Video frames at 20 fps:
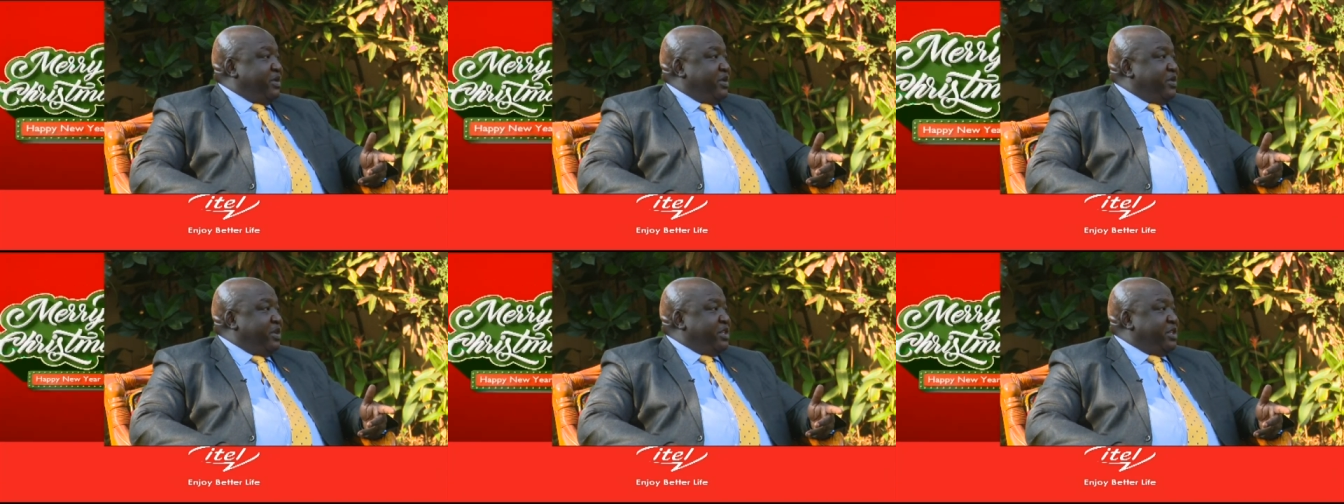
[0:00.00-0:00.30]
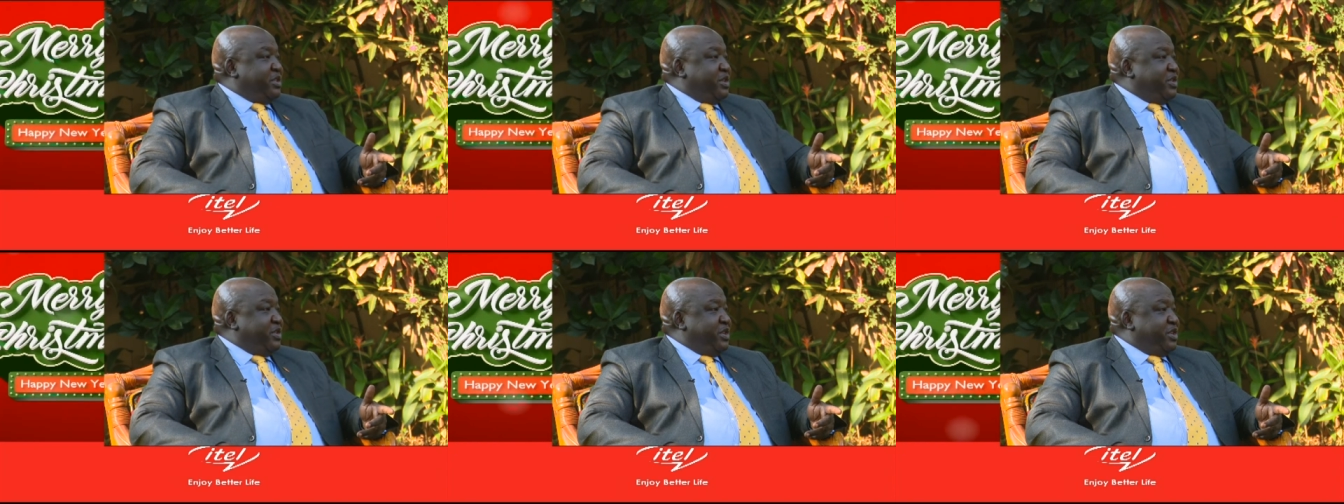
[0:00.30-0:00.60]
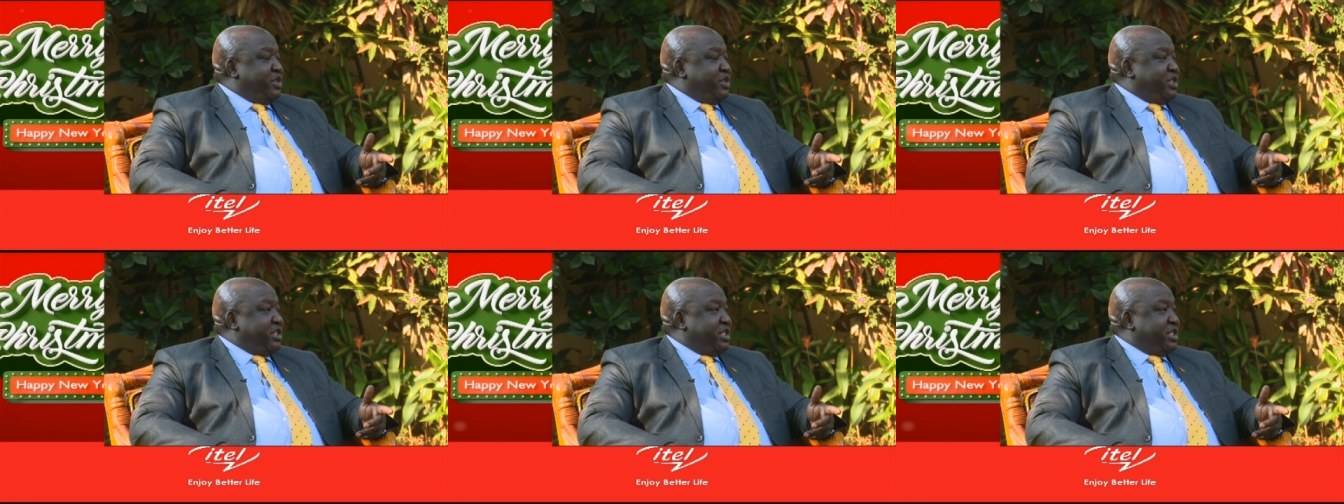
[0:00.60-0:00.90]
on these uh,
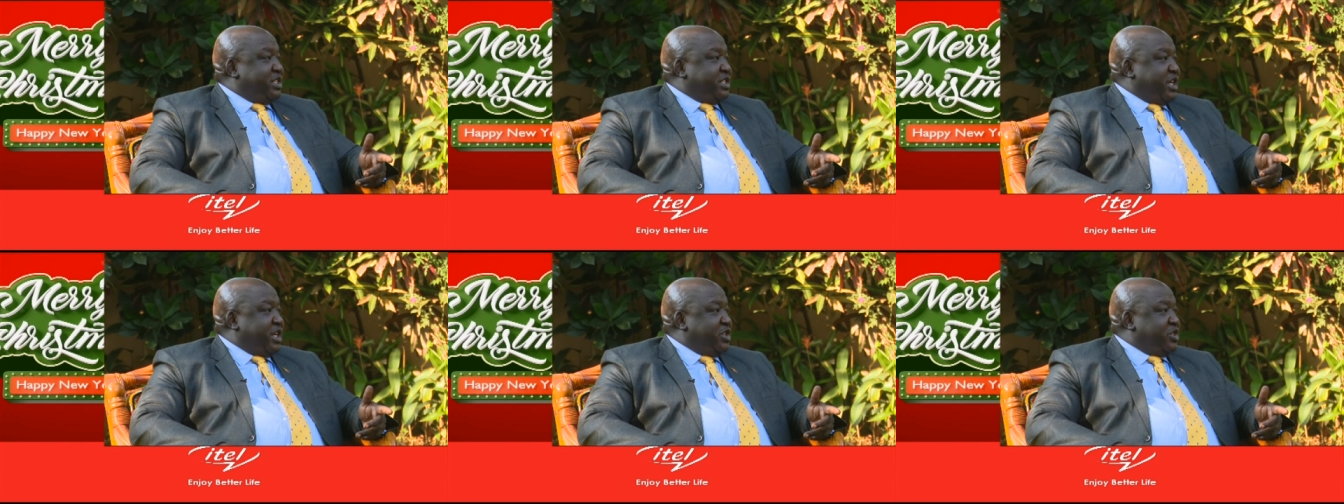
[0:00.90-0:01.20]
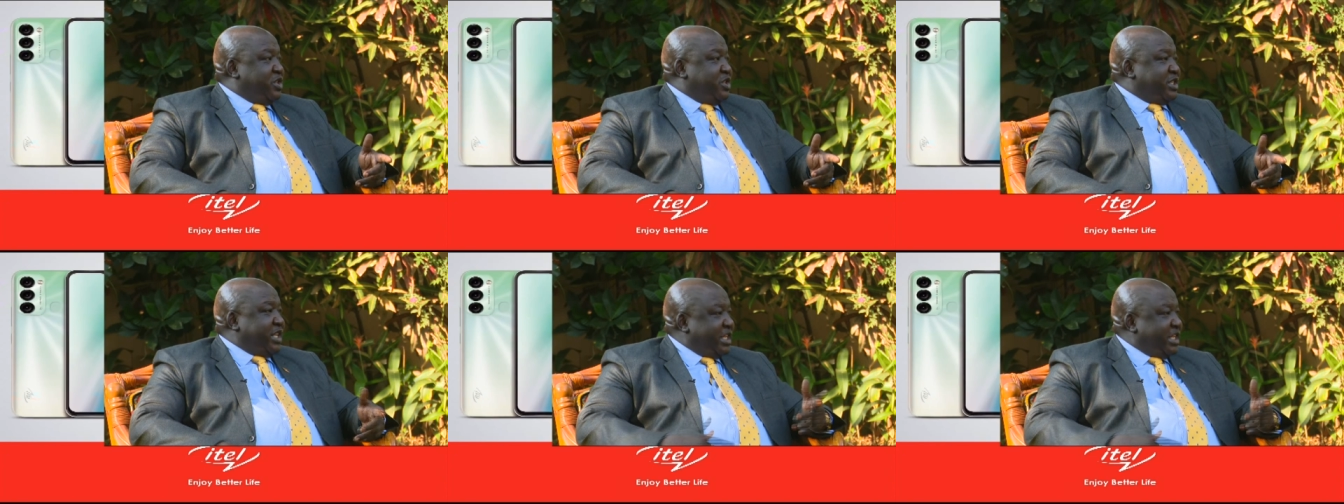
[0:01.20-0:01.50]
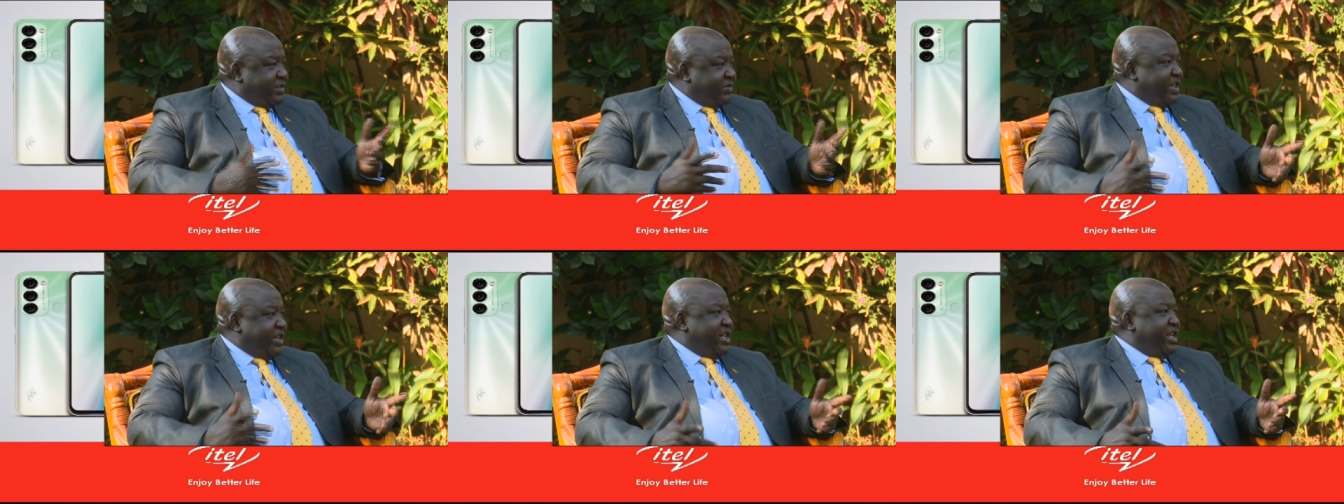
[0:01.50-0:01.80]
these discussions,
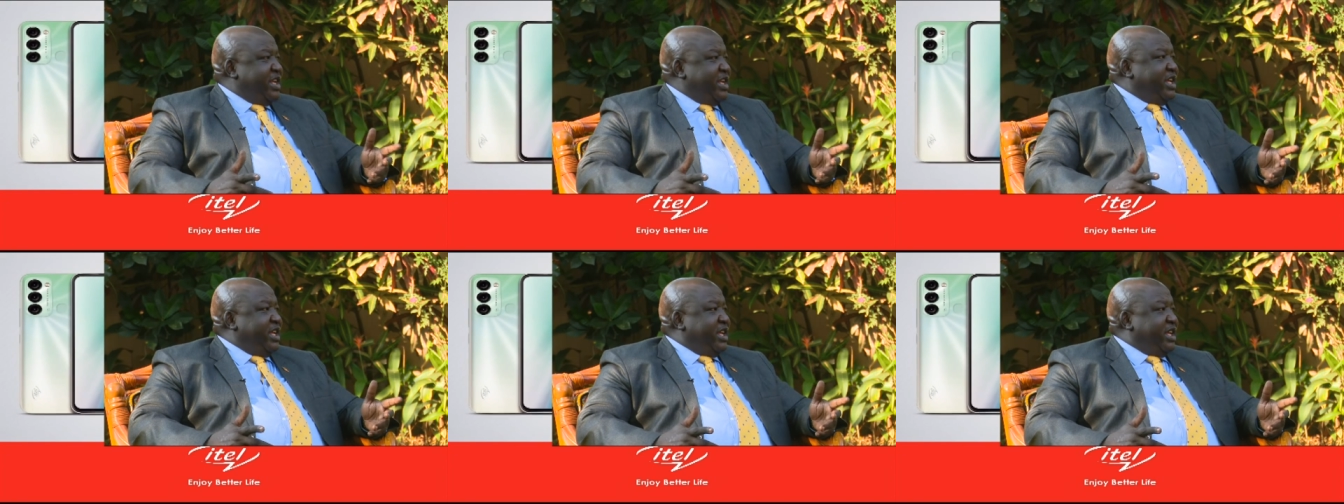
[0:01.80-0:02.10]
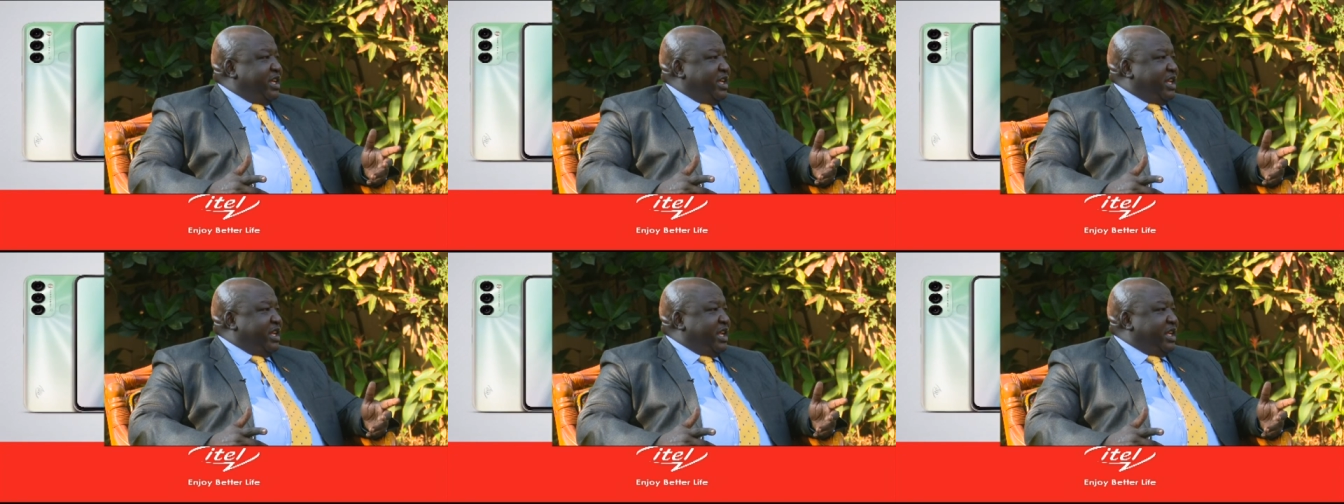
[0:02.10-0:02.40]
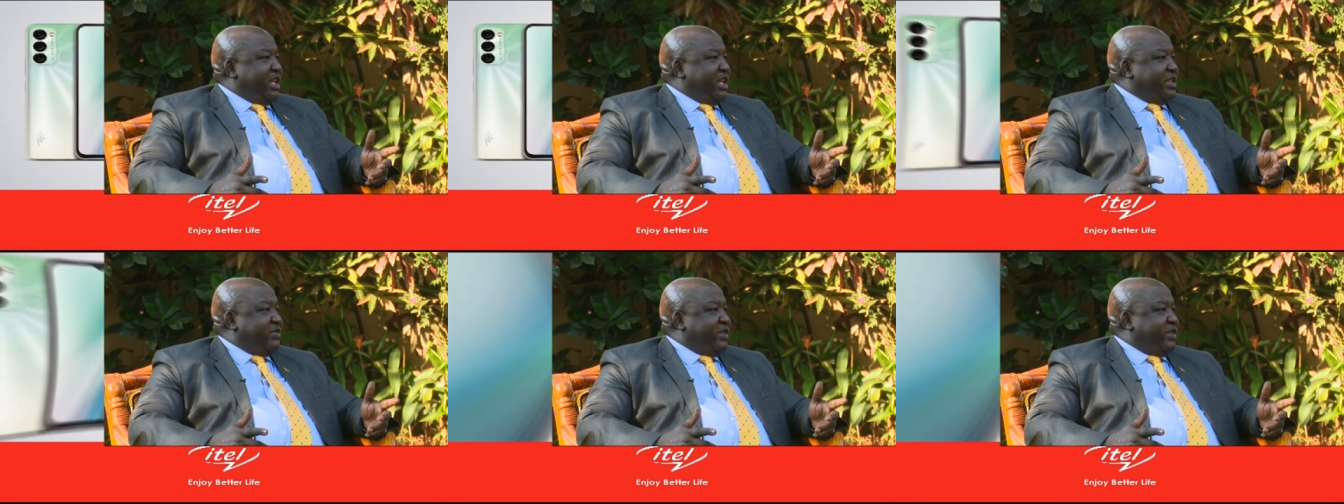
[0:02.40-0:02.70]
classified uh,
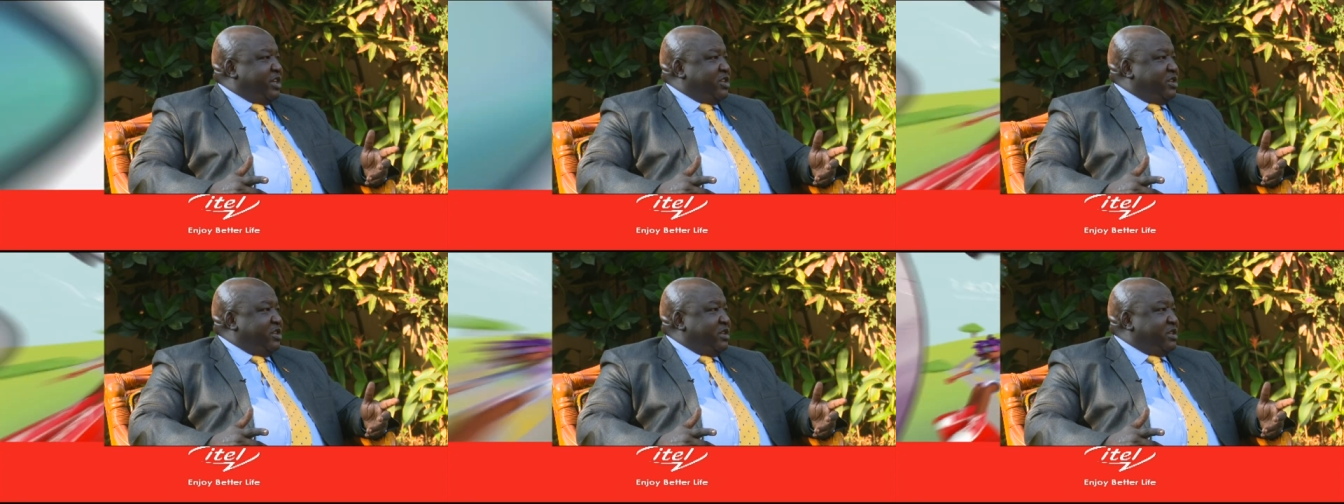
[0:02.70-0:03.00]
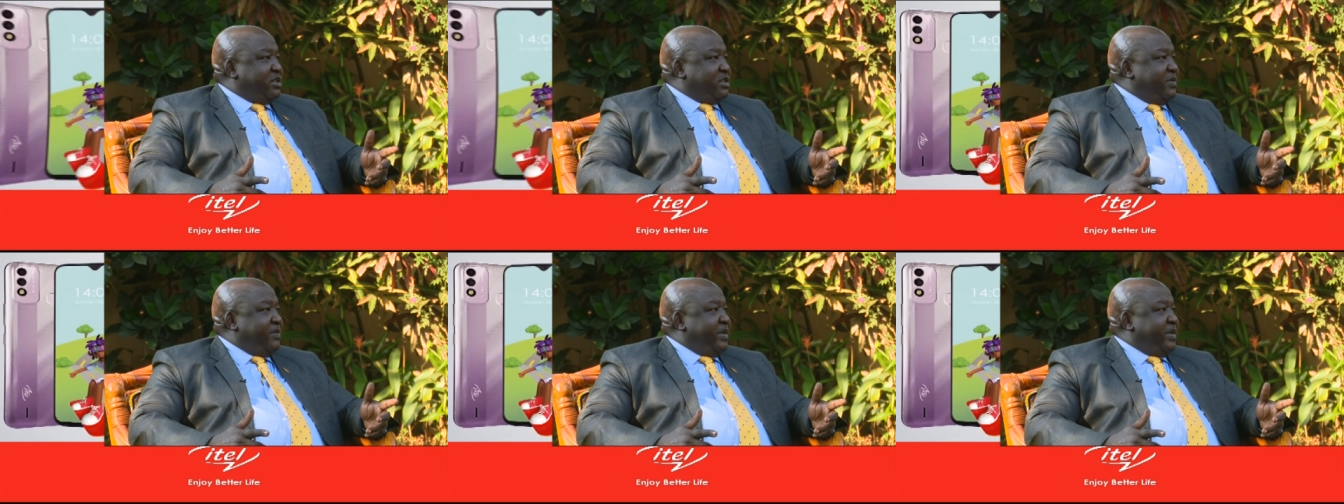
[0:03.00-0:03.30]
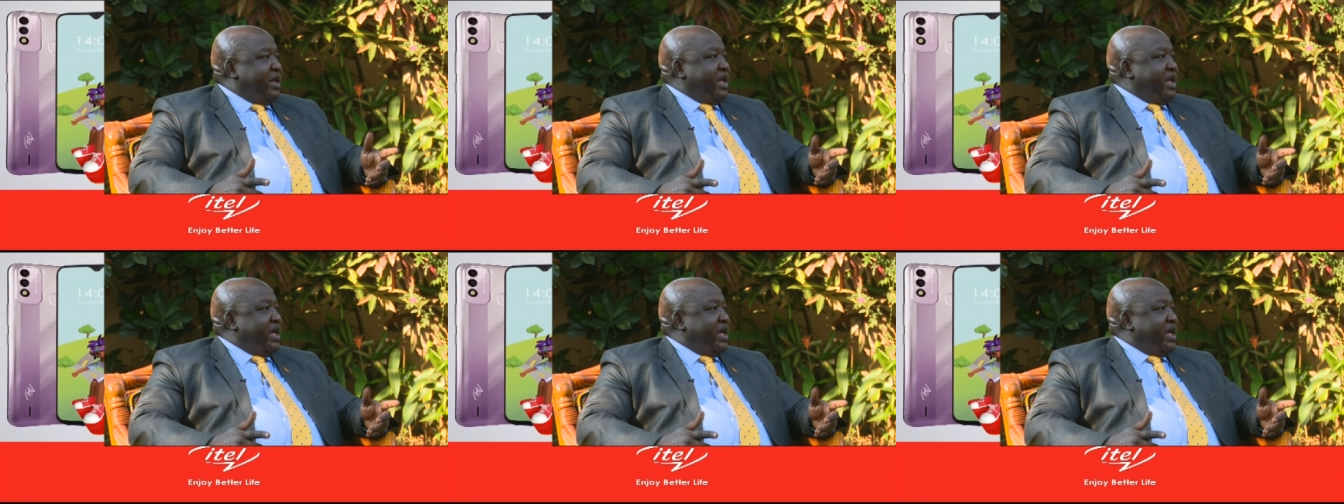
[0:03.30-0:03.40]
cl classifications.